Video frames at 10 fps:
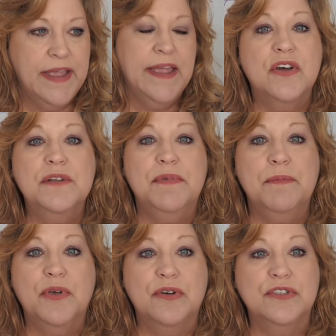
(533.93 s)
It could be
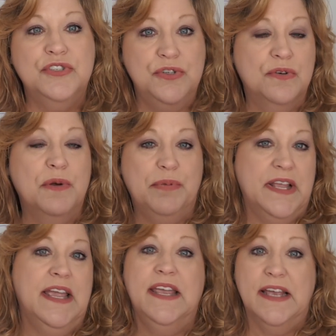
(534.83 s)
because you're
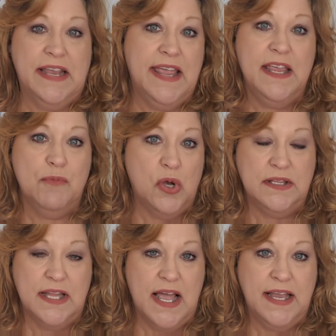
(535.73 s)
playing a game
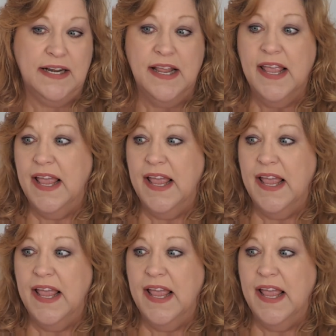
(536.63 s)
online